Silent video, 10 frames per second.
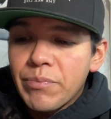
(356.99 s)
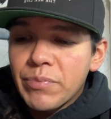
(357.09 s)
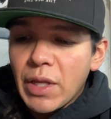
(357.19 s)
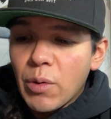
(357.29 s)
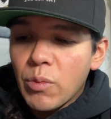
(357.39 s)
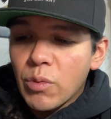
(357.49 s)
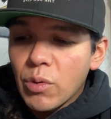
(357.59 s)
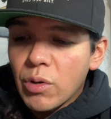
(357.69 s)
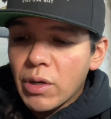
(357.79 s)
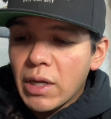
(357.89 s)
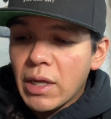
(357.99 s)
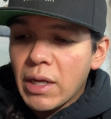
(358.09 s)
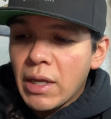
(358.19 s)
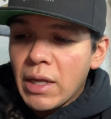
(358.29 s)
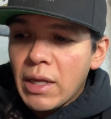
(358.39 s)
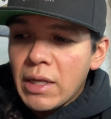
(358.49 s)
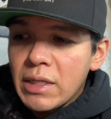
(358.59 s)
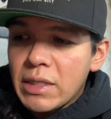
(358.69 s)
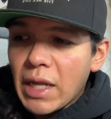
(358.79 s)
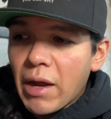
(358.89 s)
They don't look
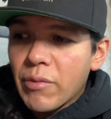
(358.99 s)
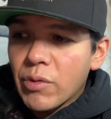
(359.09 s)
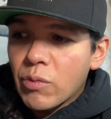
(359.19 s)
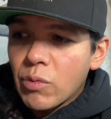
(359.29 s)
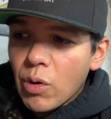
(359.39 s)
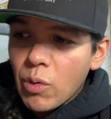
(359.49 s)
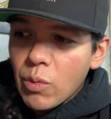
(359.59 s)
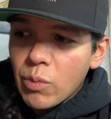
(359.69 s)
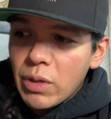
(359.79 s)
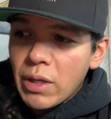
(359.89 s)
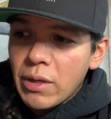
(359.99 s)
down the road,